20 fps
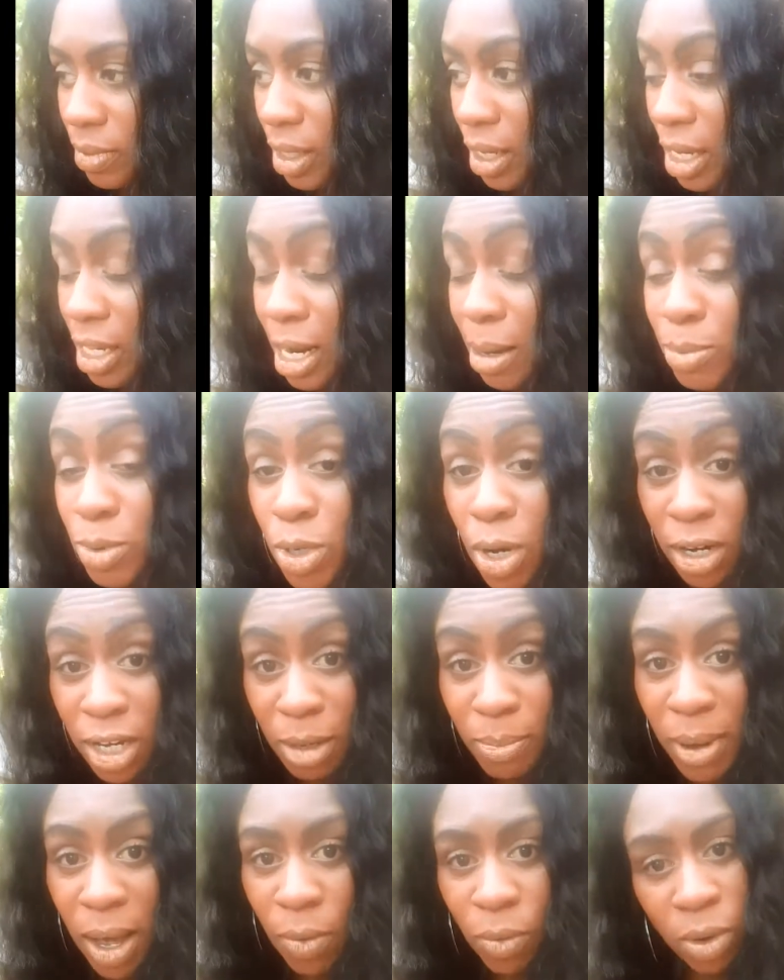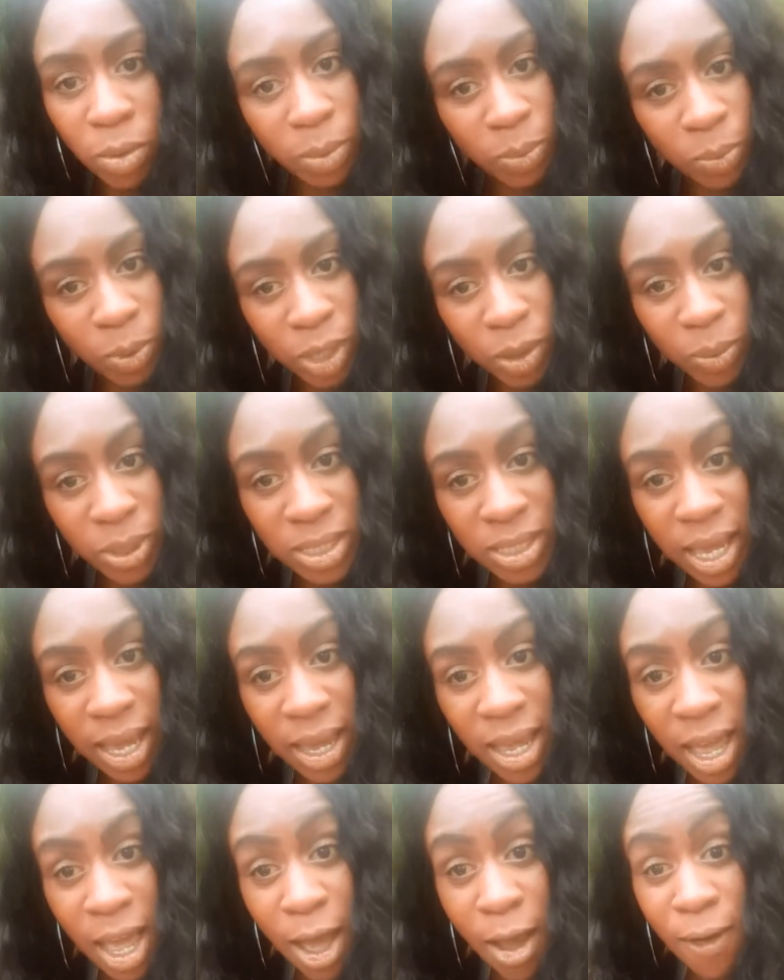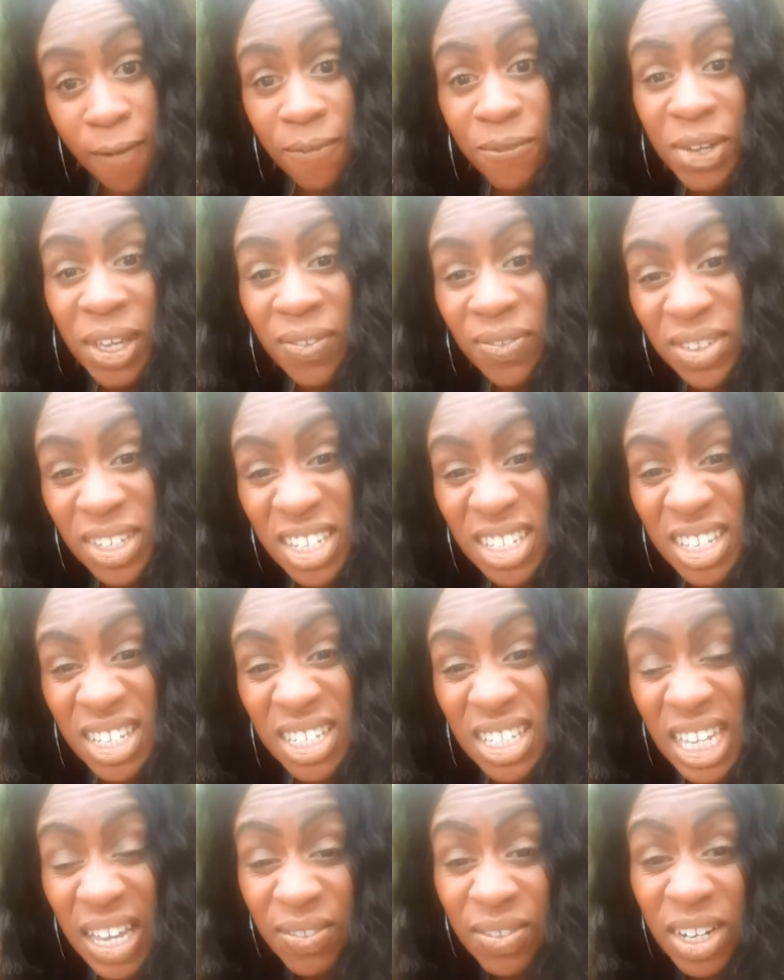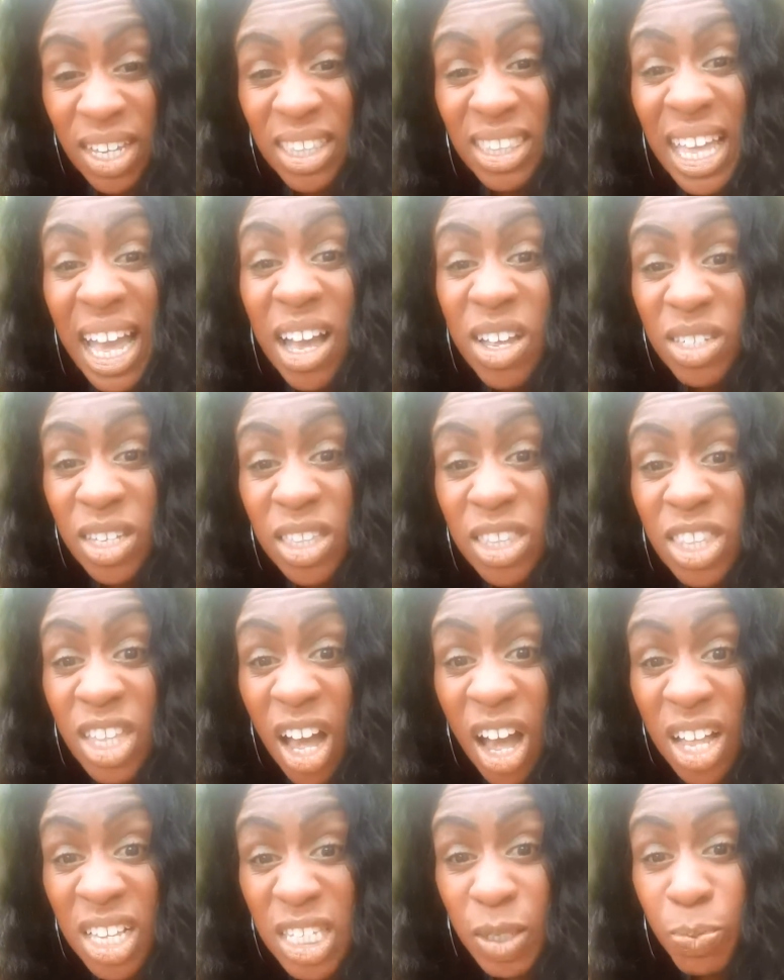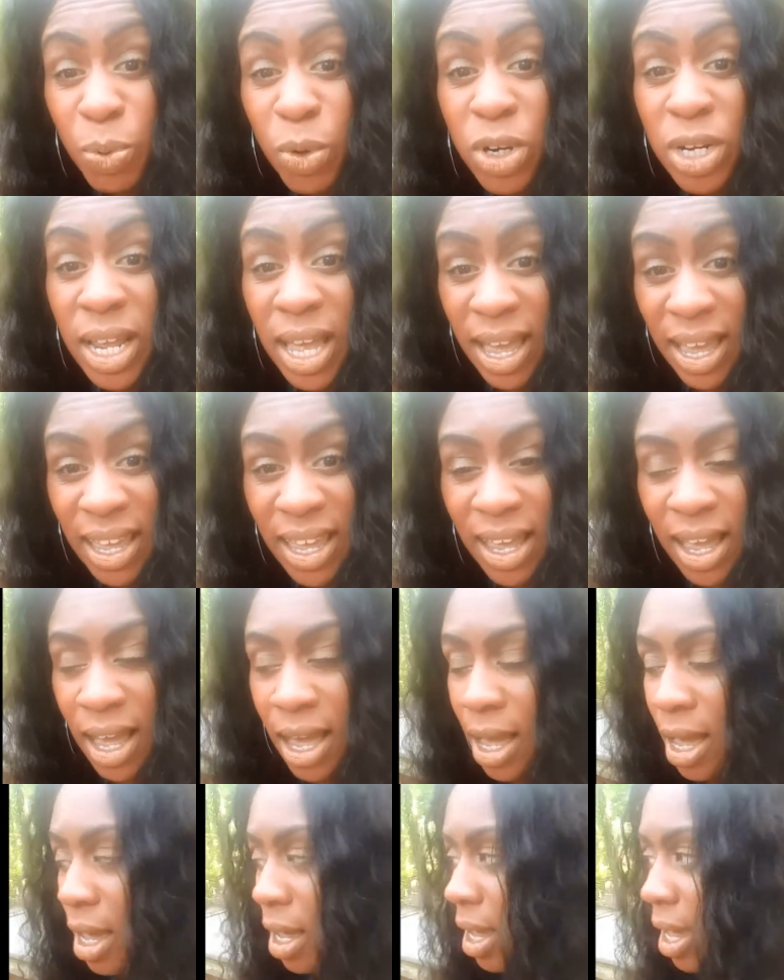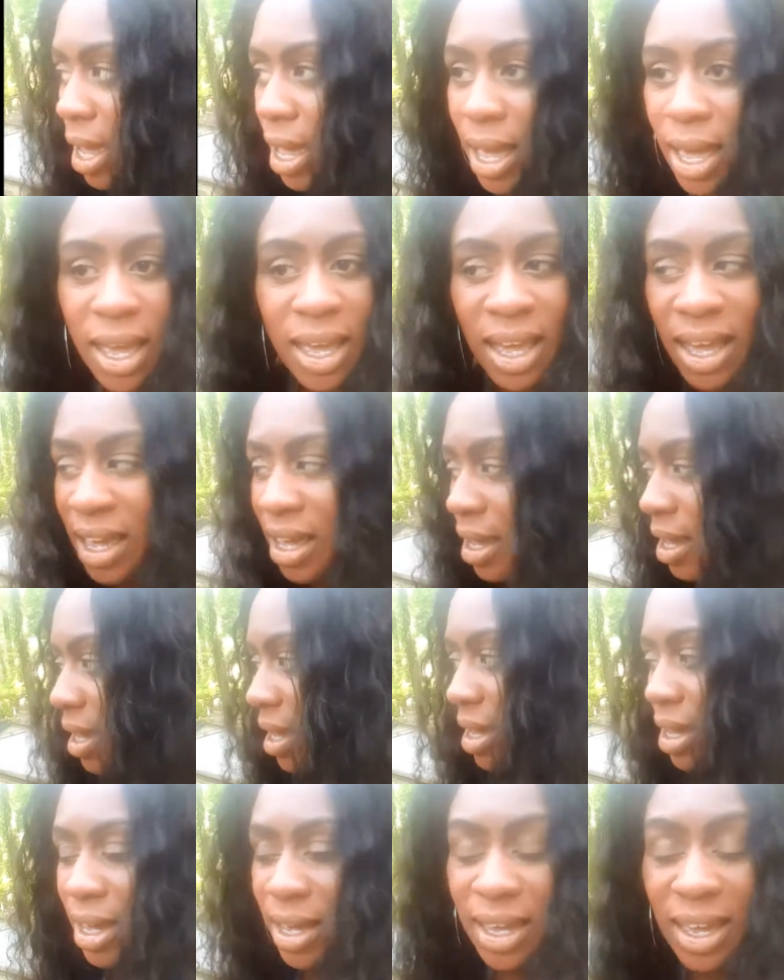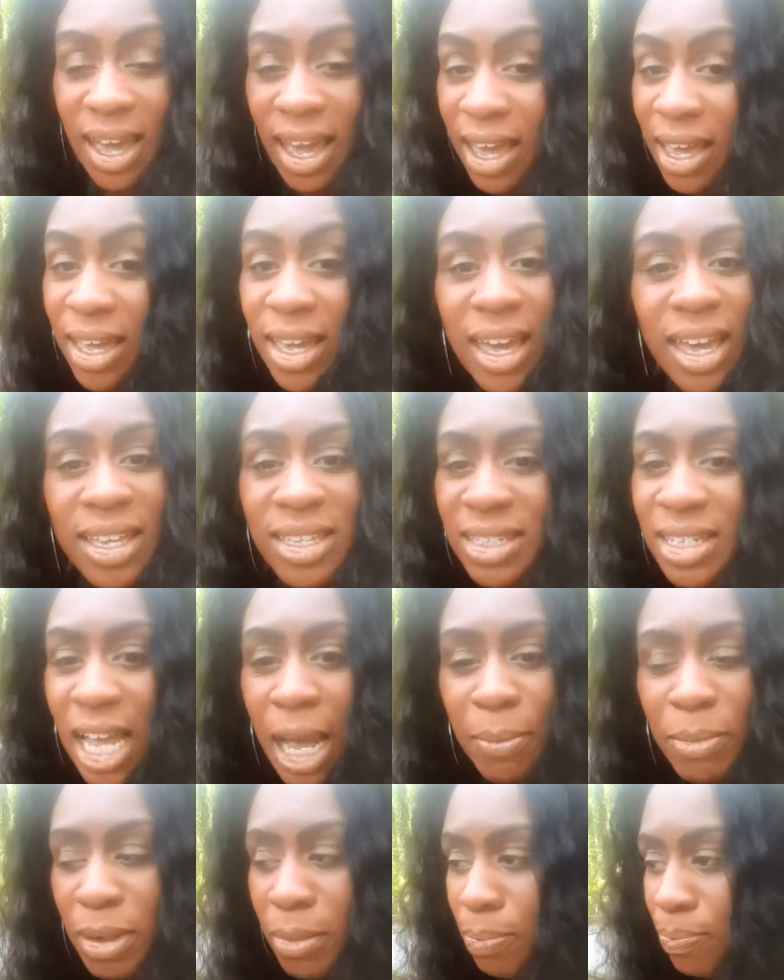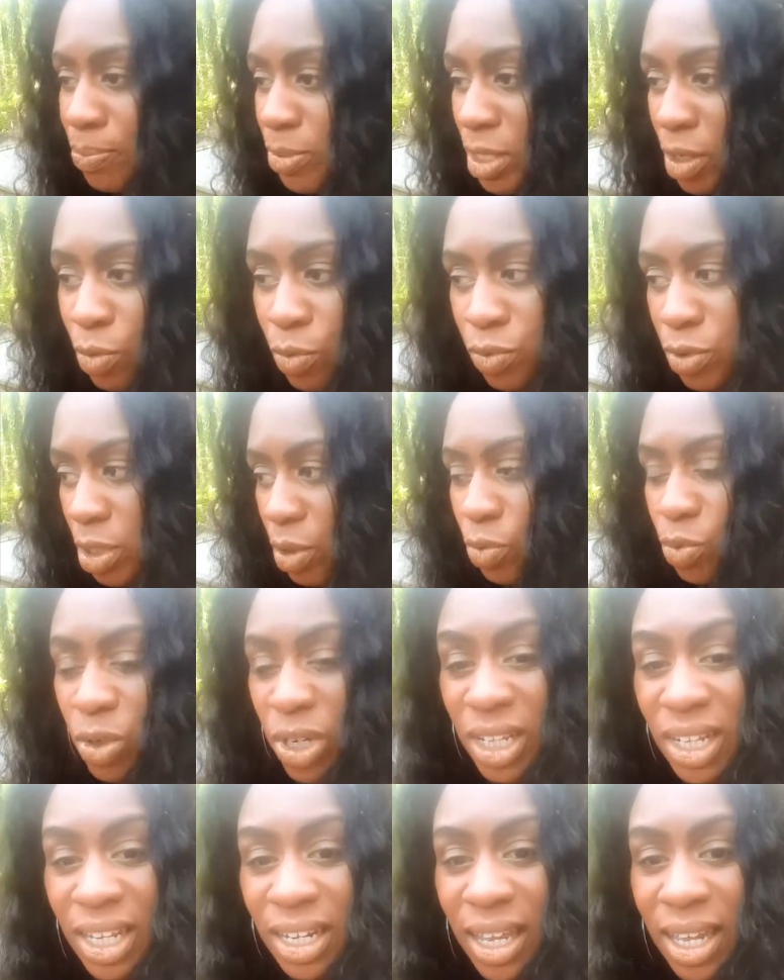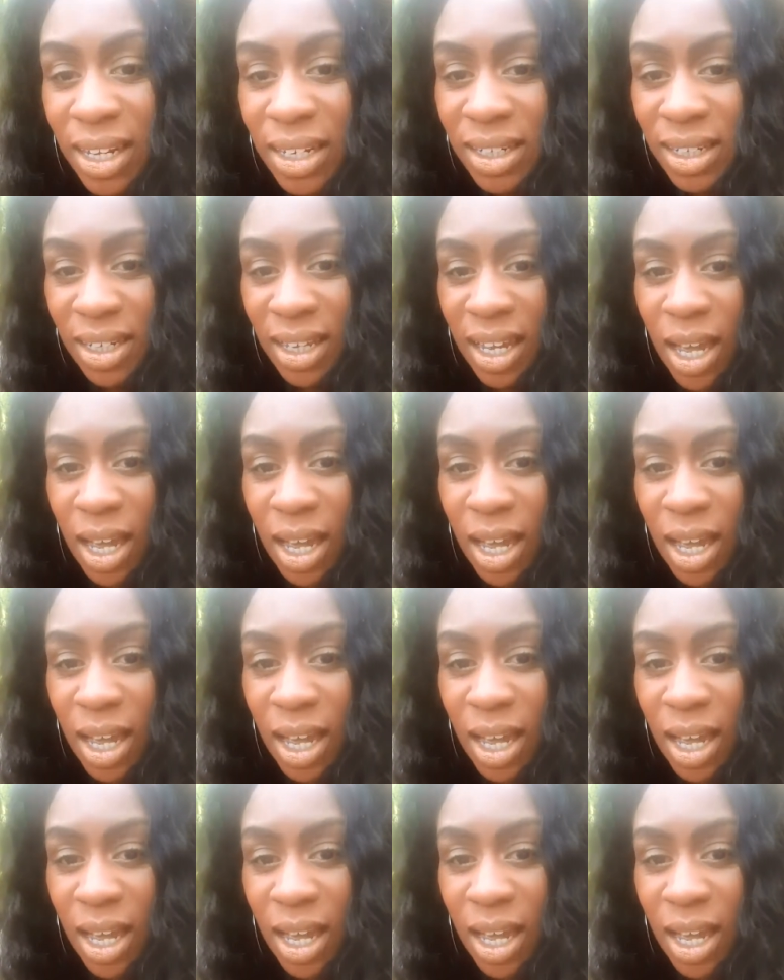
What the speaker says: And I'm talking about, what do we say? 50 to 70,000 thoughts per day. Hey. It's time to reel it in.